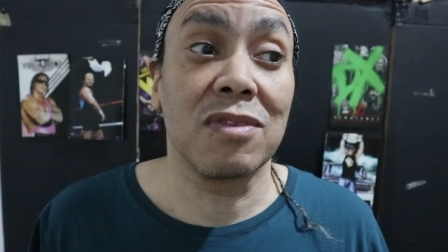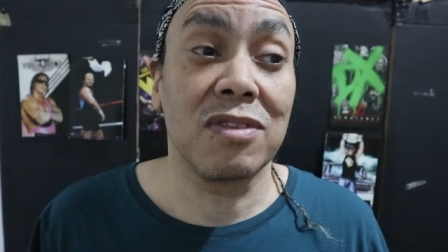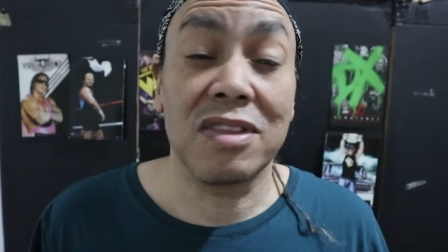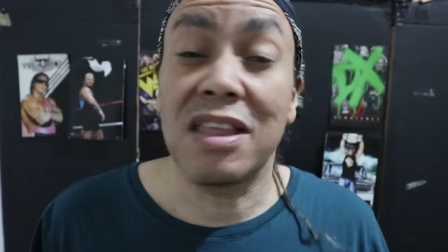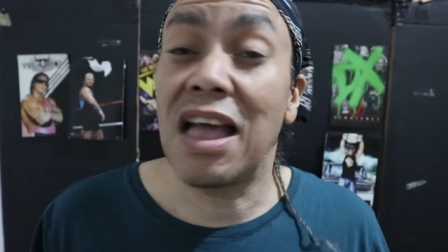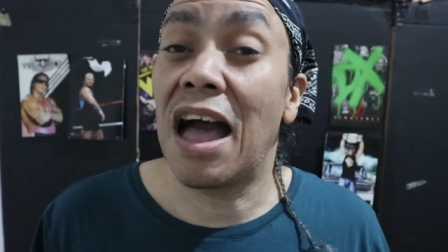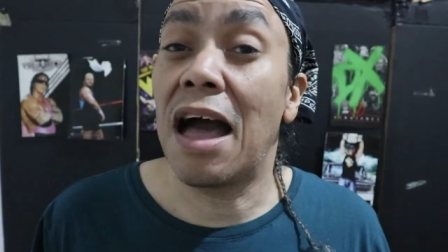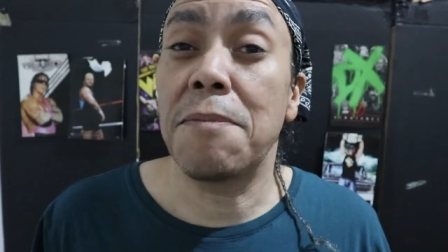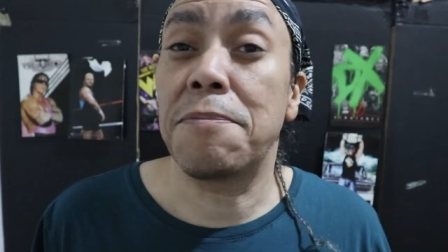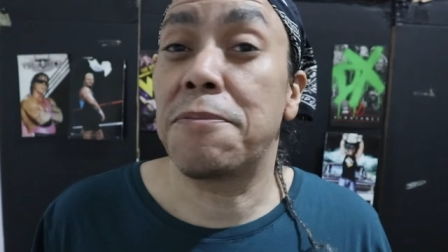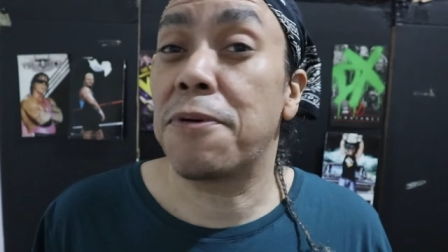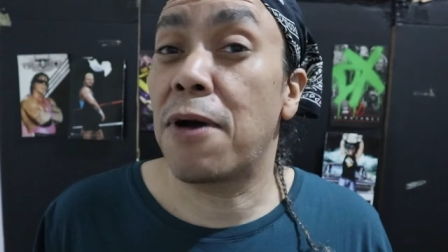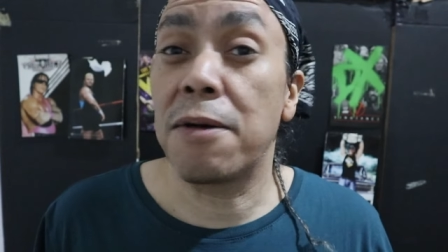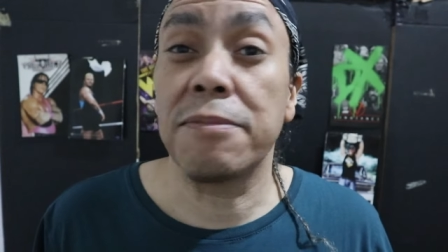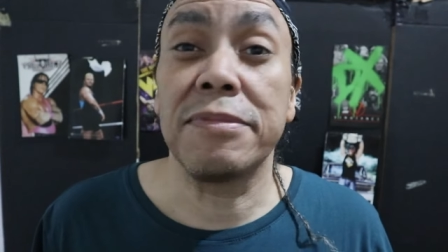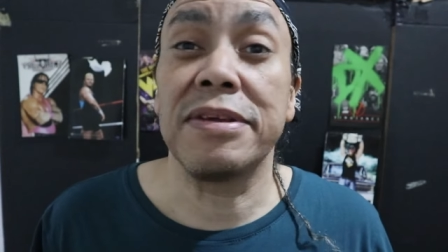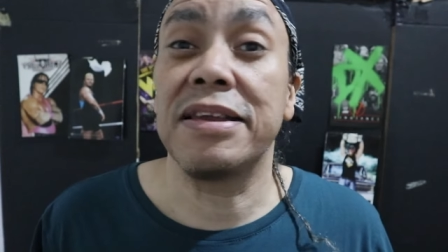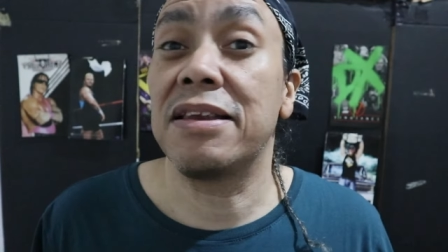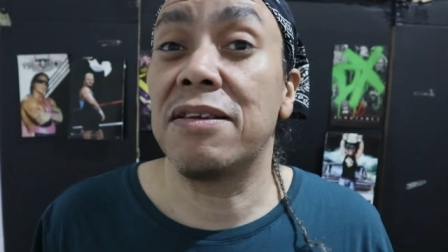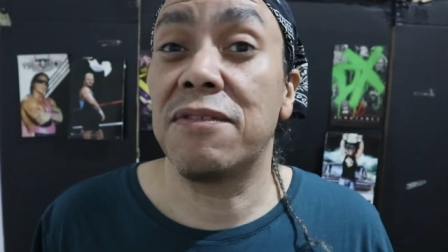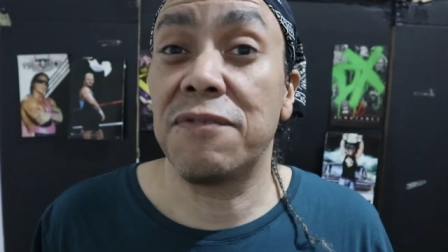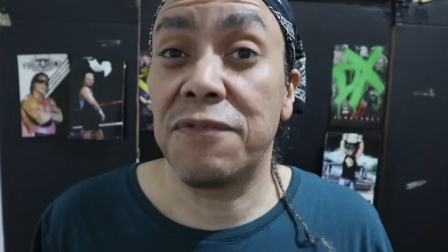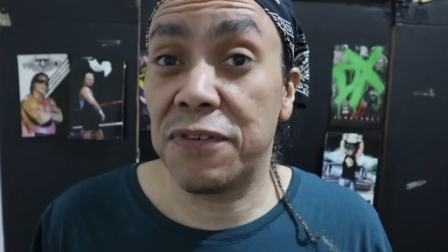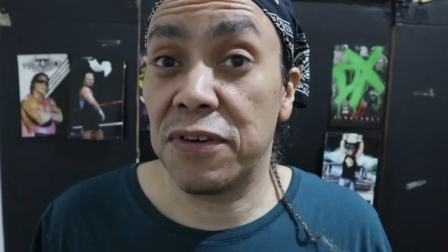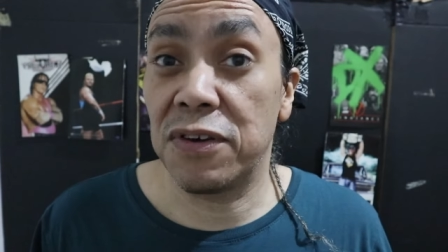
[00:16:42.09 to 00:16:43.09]
That
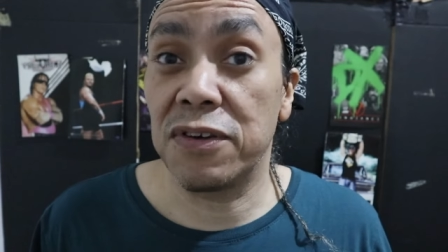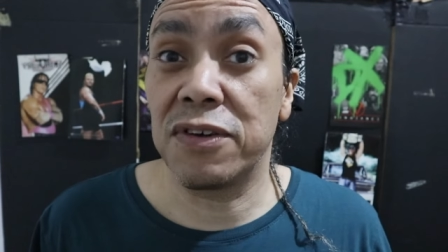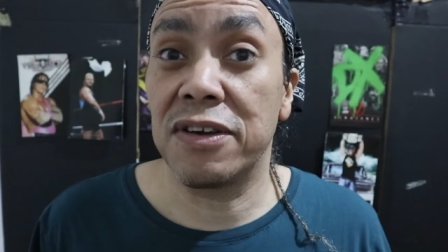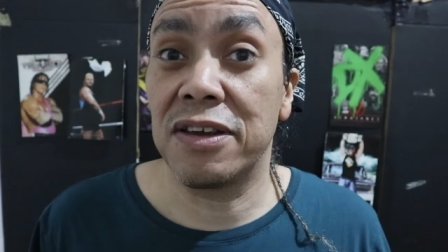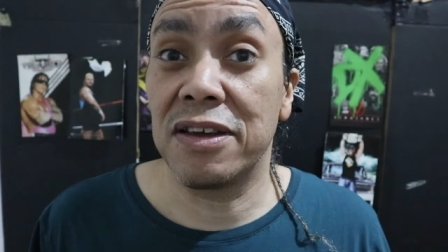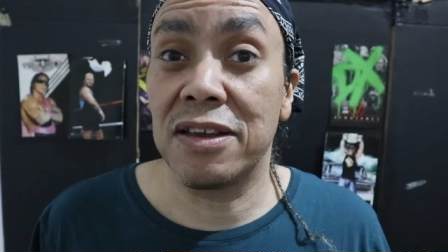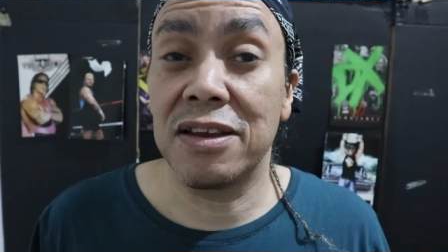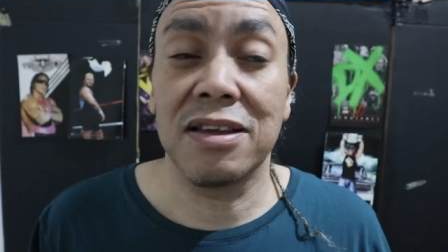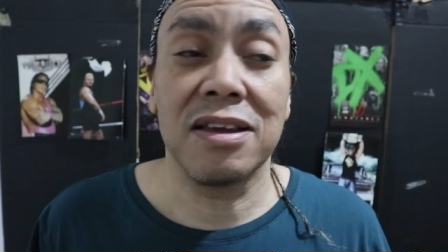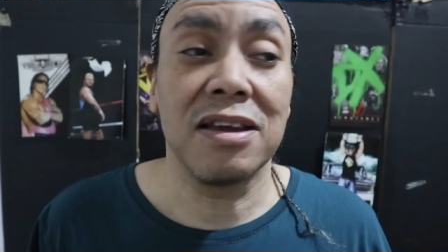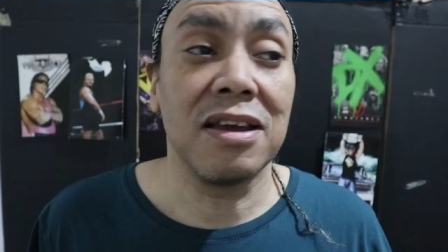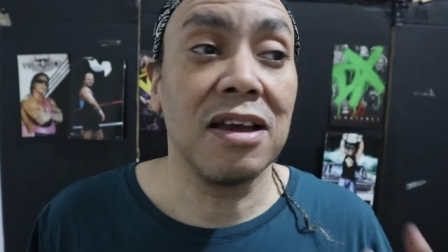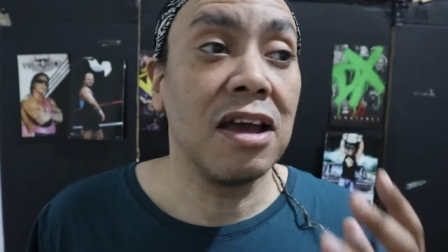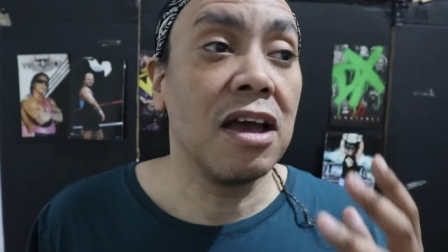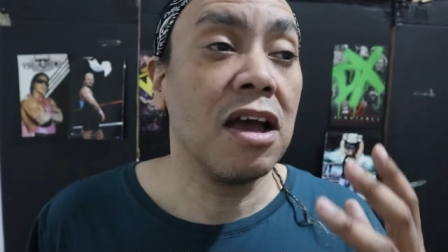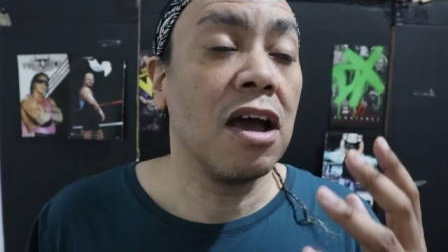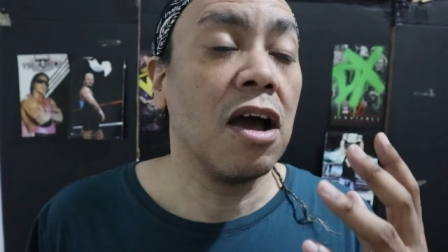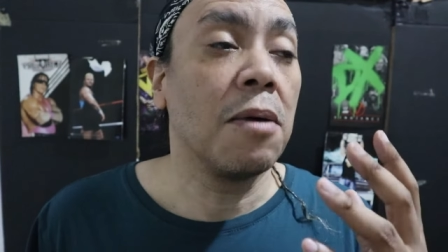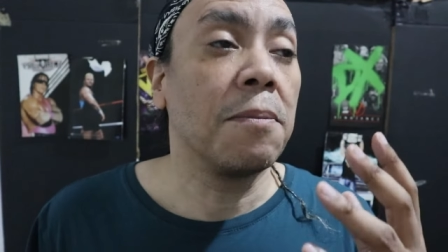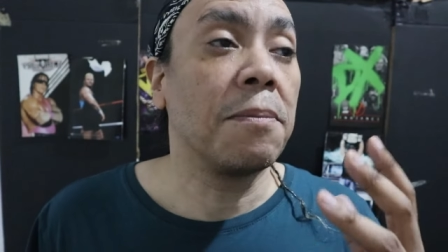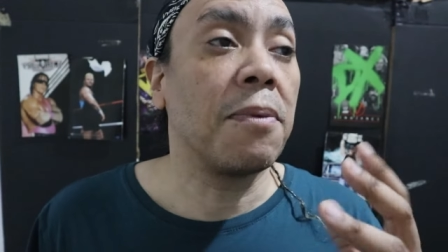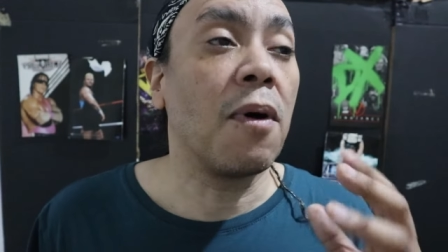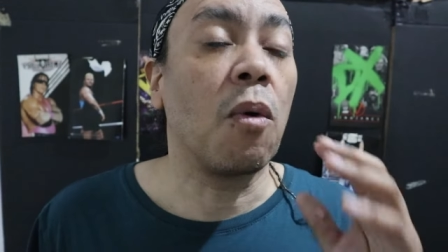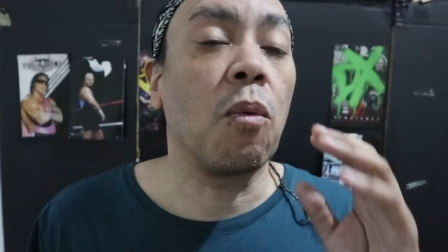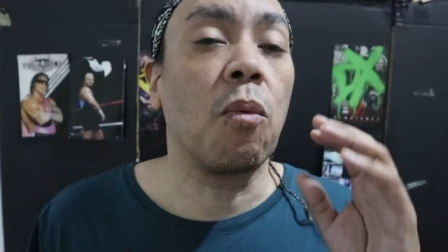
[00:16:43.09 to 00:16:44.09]
probably didn't feel good.
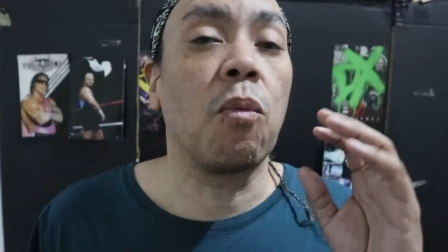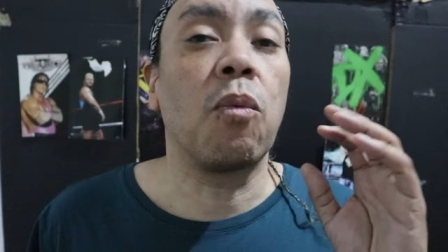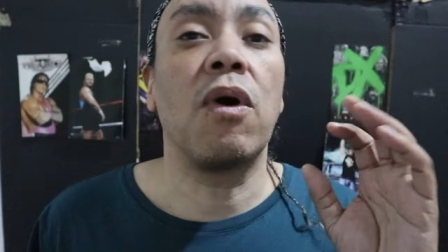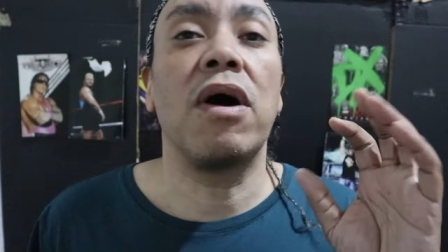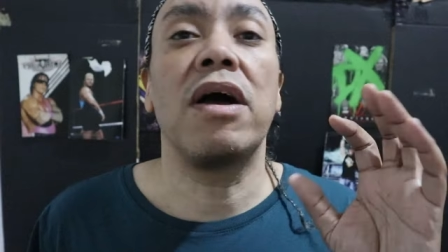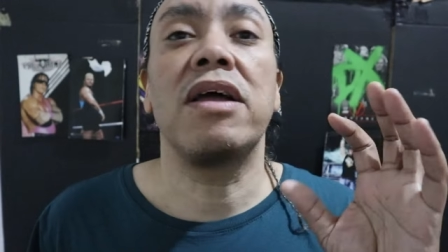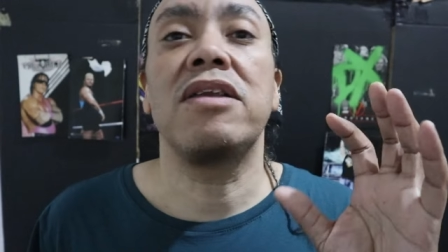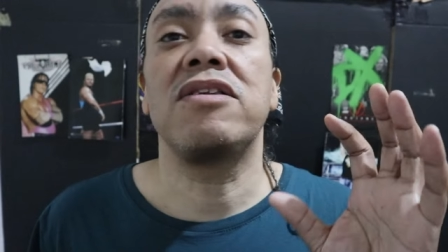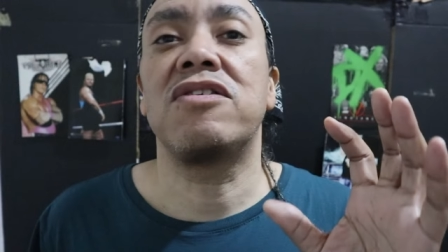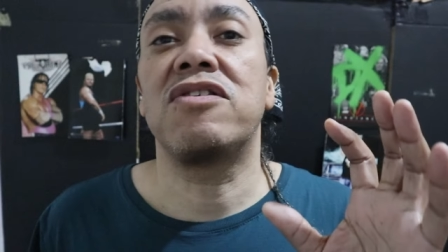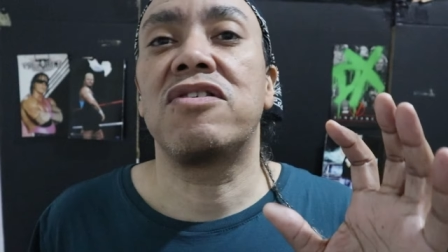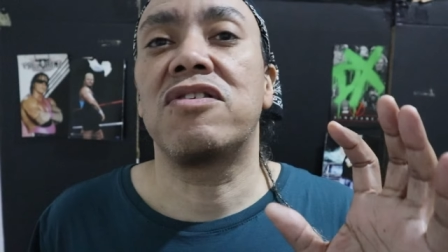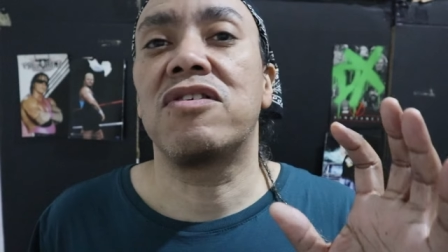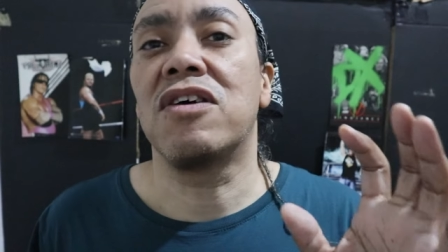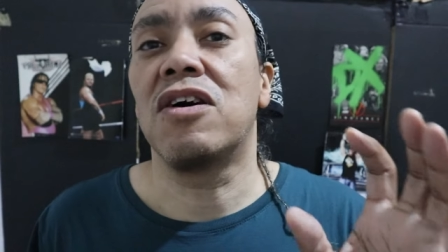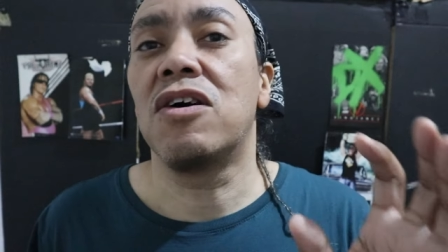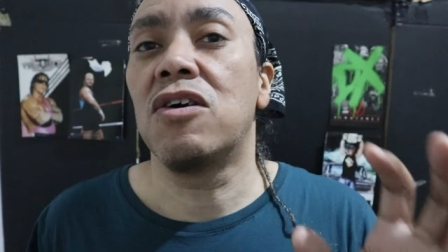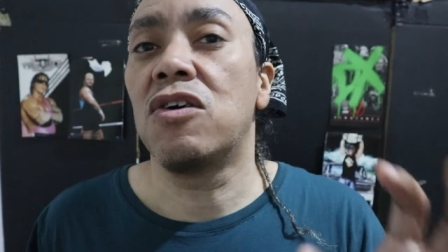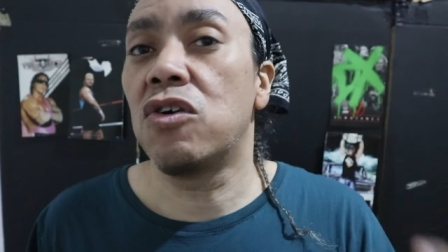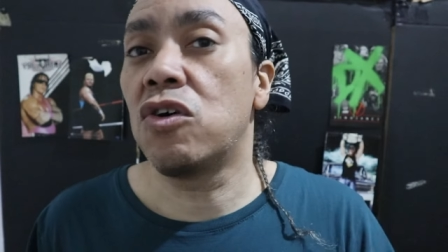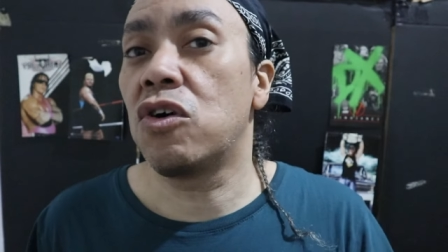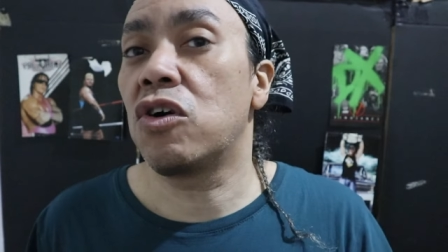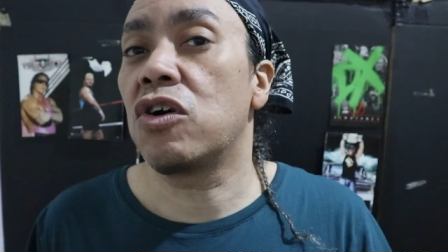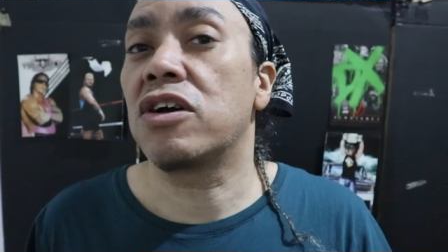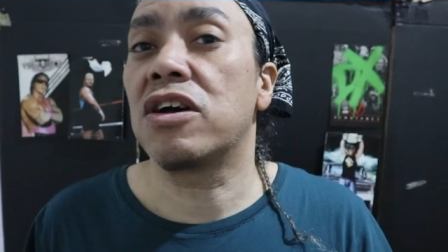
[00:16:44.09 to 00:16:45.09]
But once
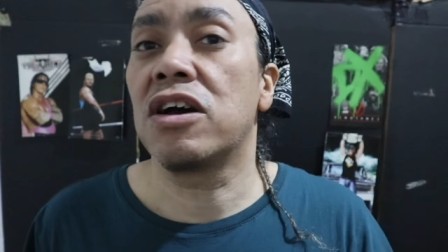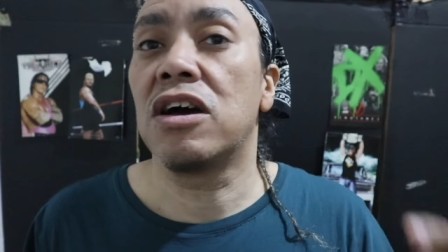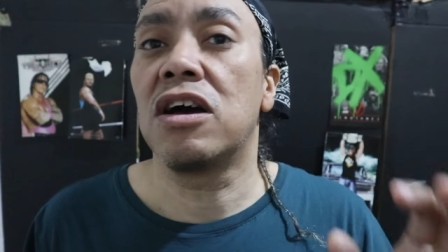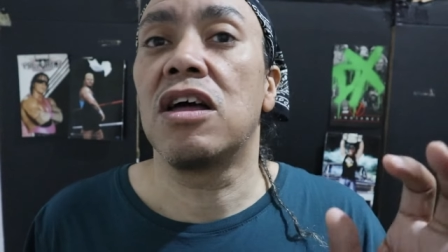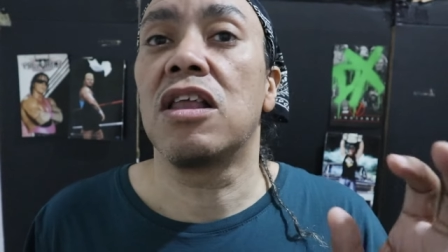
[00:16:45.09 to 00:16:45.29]
Hook